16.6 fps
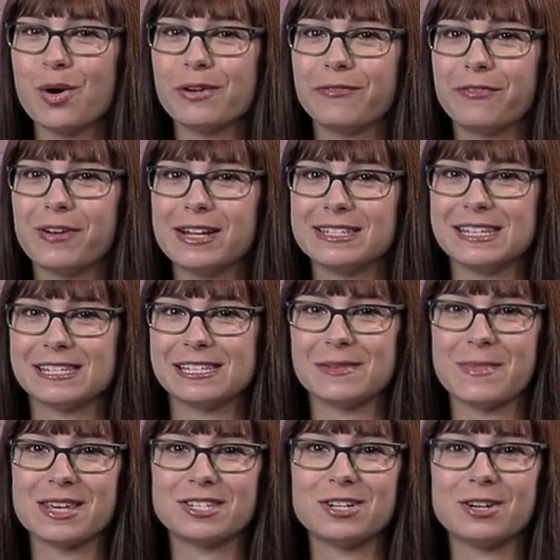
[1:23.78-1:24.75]
your friends this
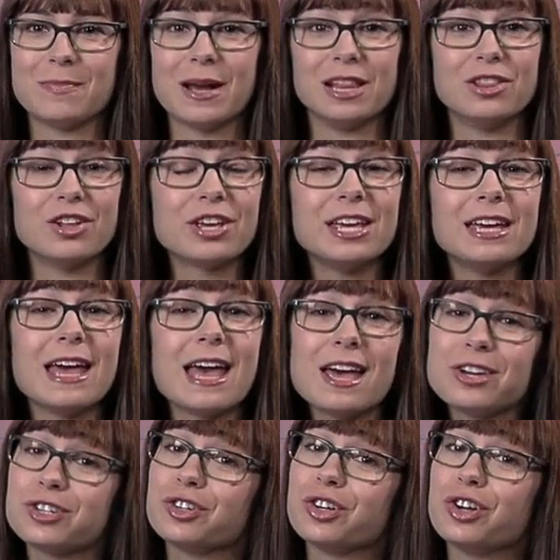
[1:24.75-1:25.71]
semester by looking
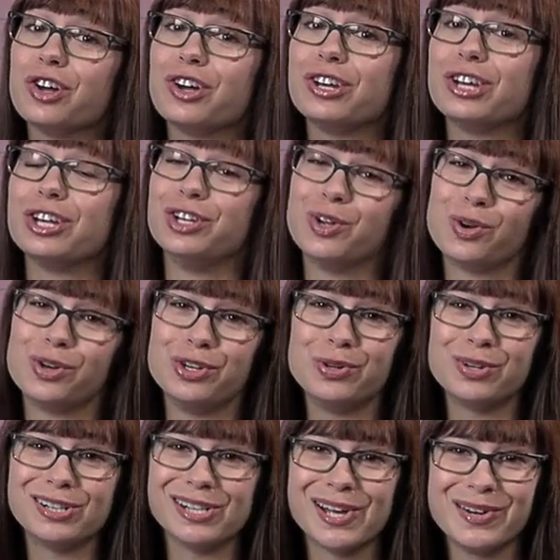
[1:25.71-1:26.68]
extra good in your
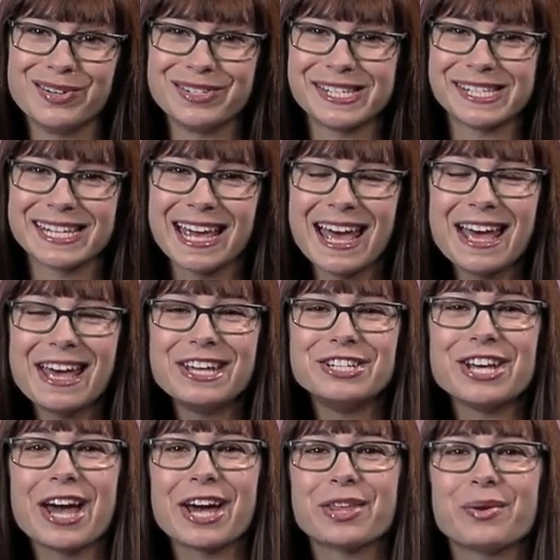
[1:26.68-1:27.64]
new clothes.
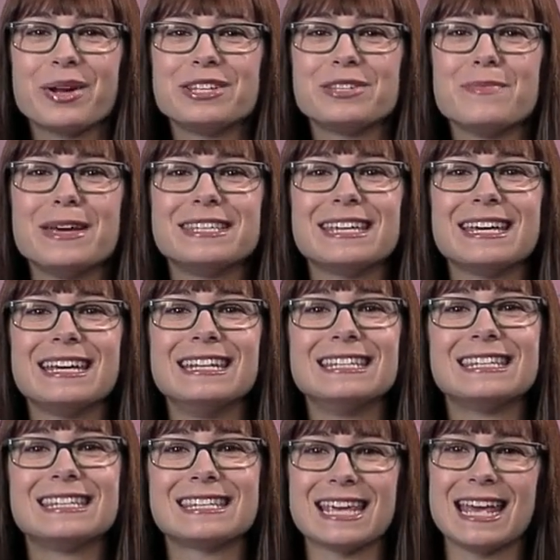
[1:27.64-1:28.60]
Jack Threads makes it
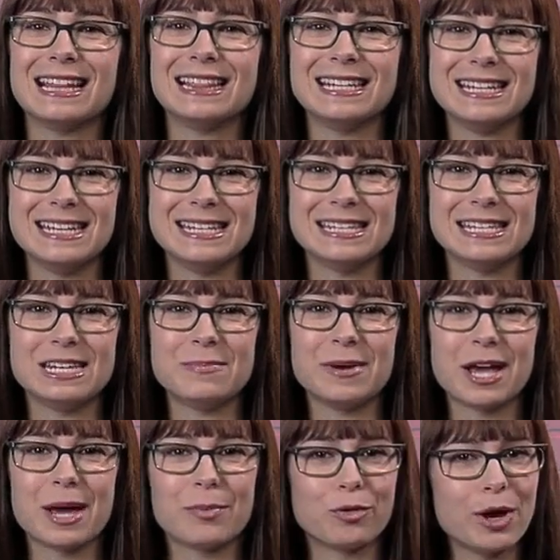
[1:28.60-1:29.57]
insanely easy to
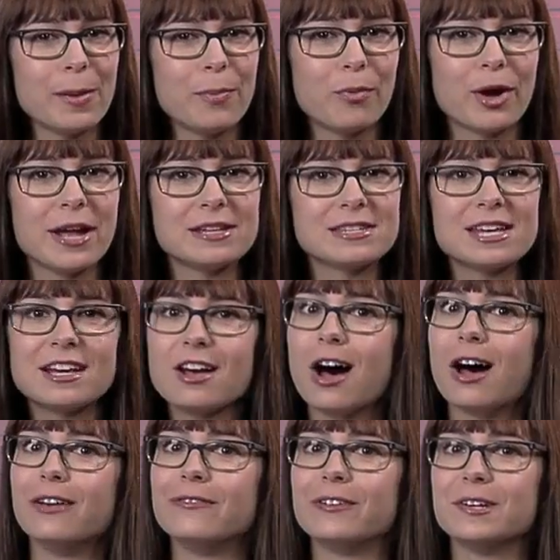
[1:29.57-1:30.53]
pick up great brands like
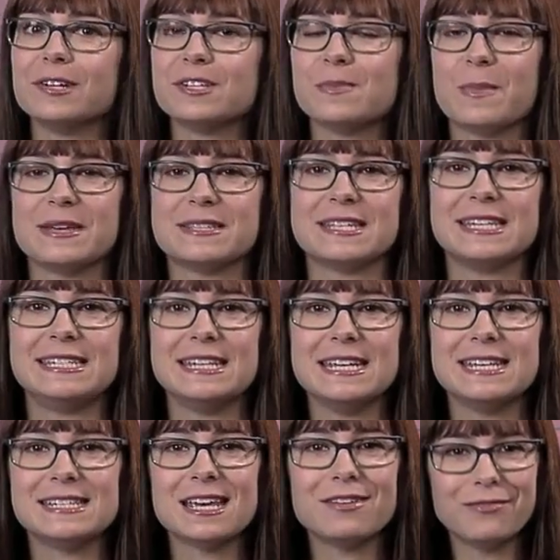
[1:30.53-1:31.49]
Converse, Busted
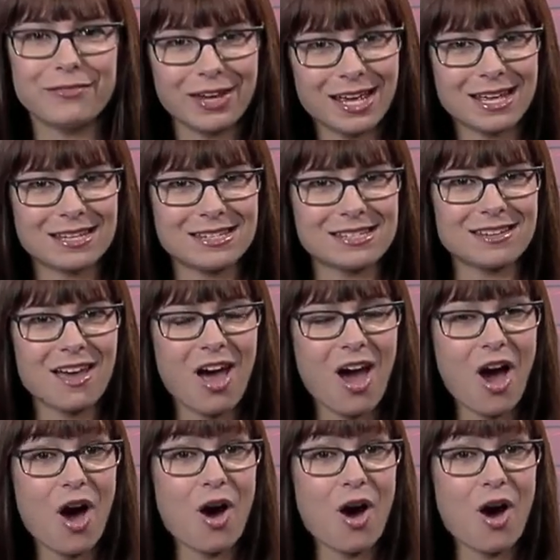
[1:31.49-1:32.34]
Tees, and Vans.